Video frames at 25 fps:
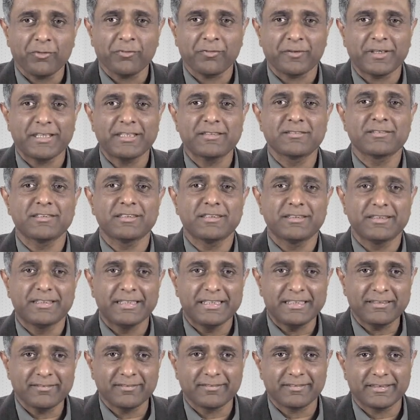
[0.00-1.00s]
friends in
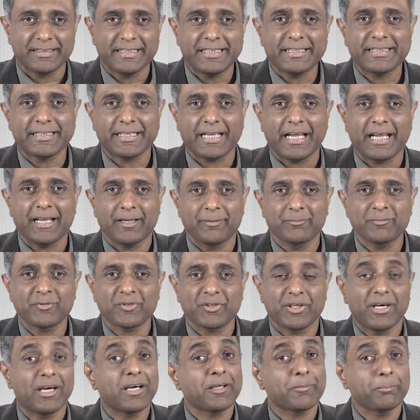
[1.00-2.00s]
these three camps
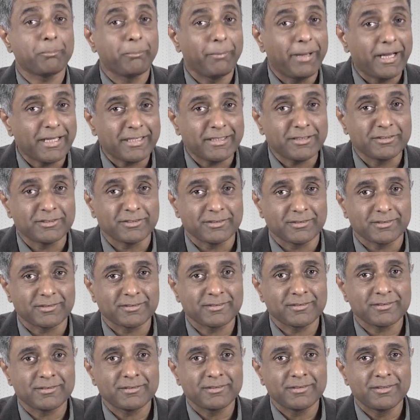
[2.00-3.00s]
are
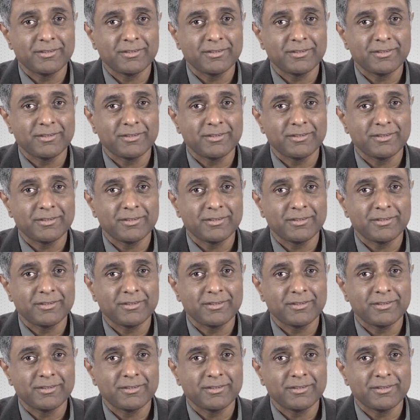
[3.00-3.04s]
managers.